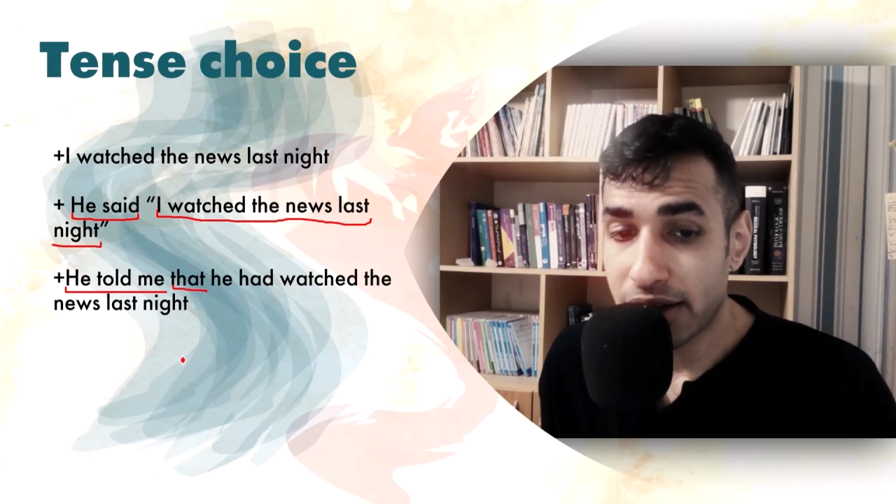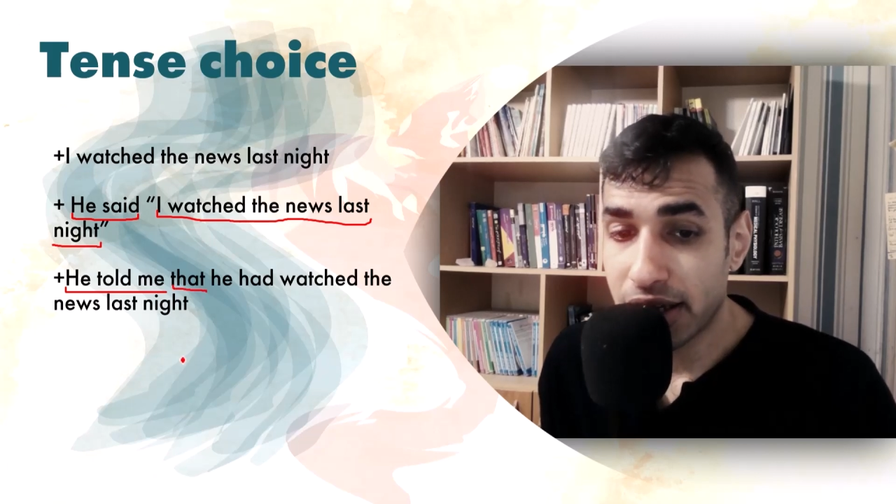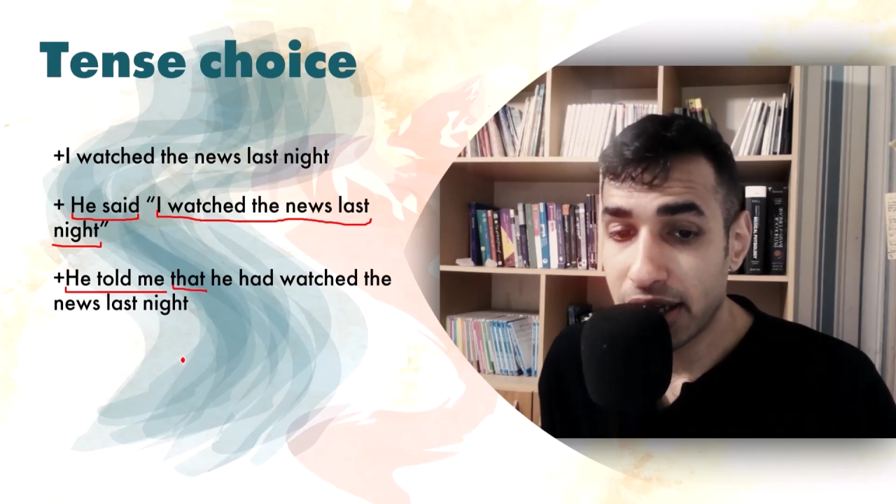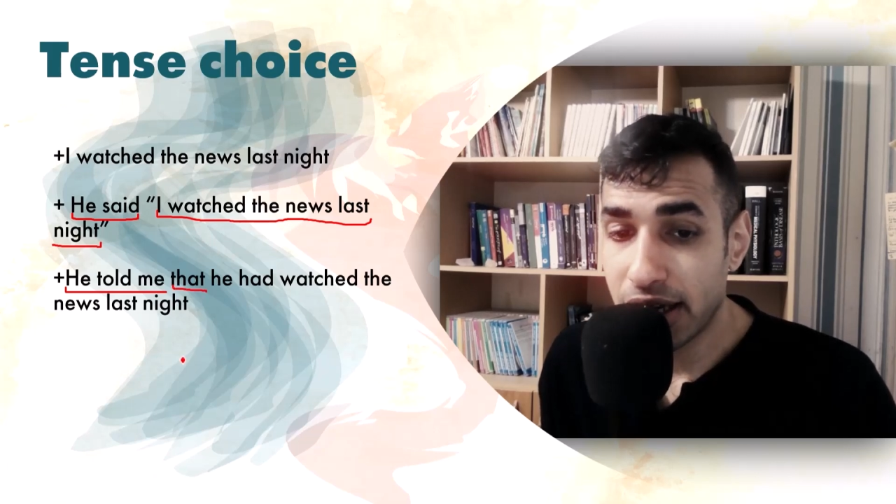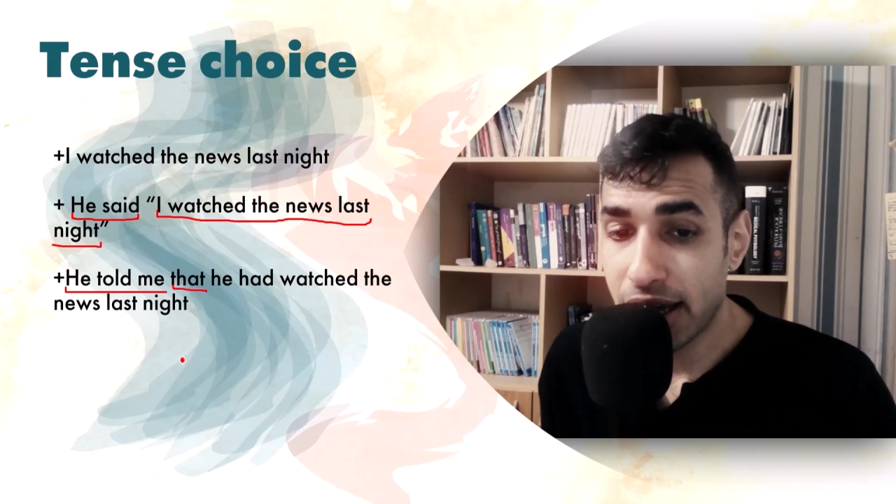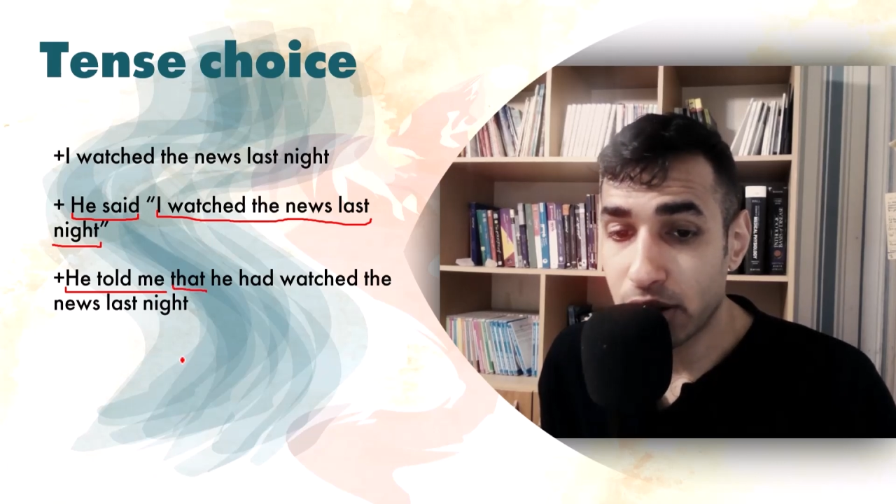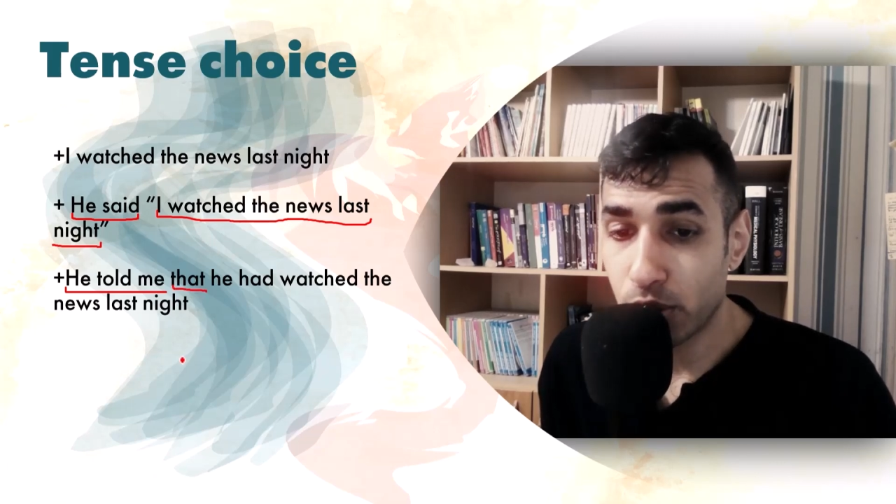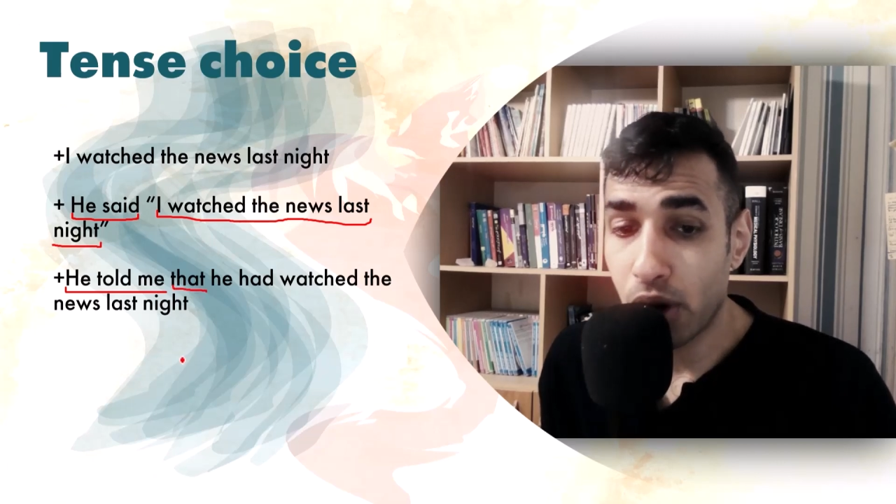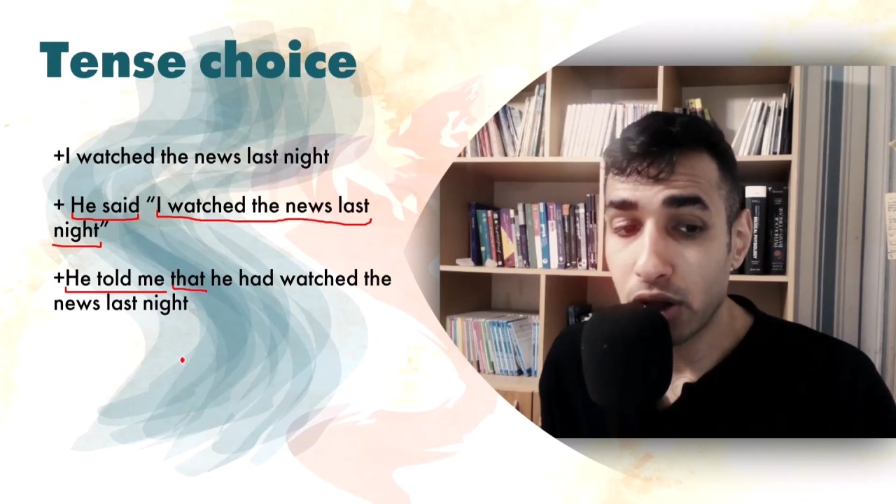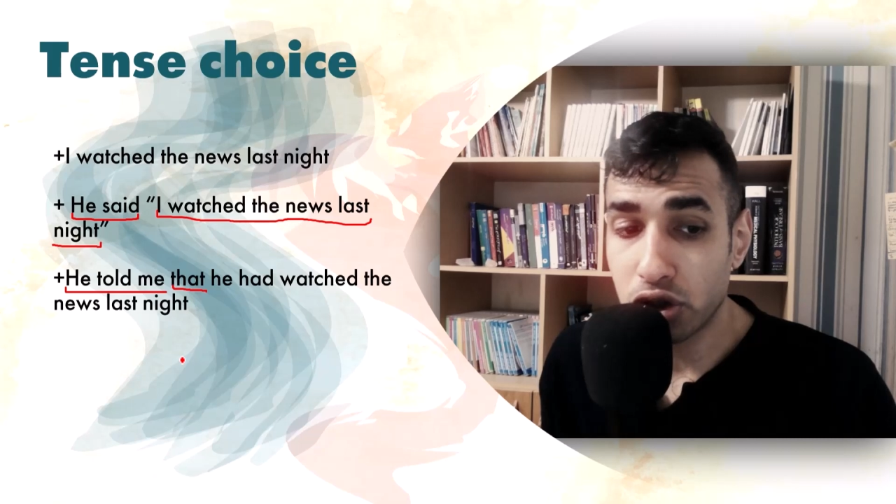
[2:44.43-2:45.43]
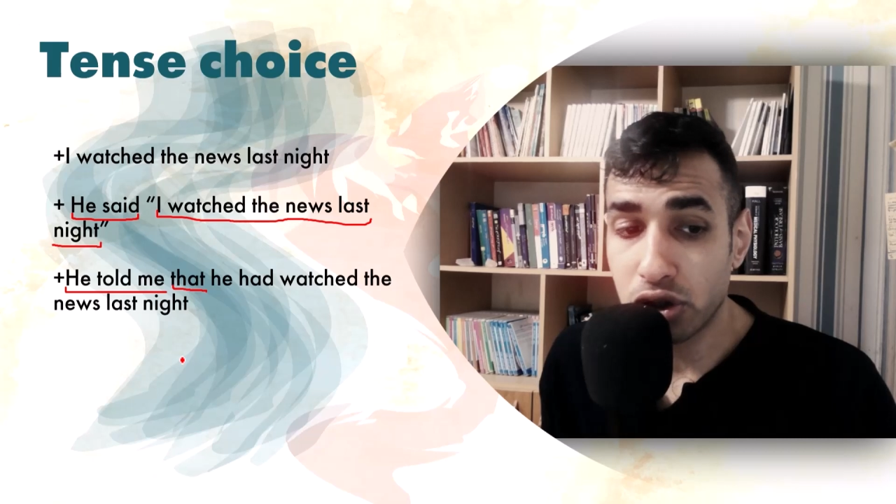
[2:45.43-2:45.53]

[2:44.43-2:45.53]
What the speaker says: he had watched